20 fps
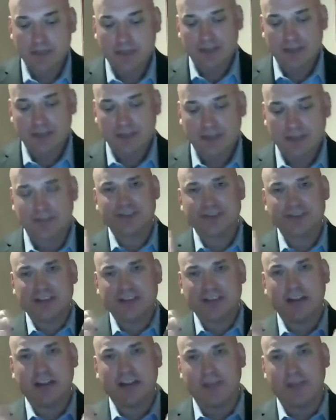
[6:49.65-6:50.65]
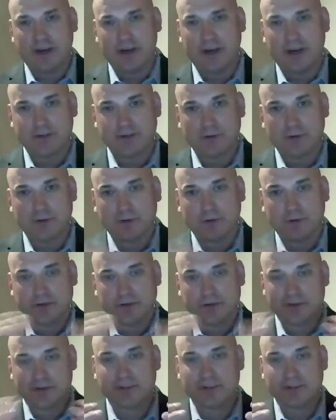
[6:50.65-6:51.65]
it's just south of Harrisburg, which is
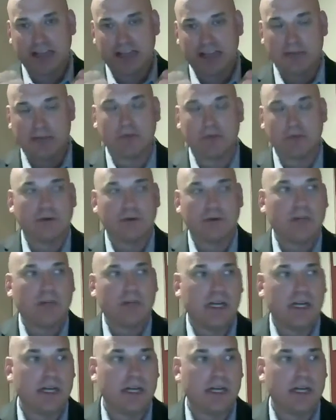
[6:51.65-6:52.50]
our state capital.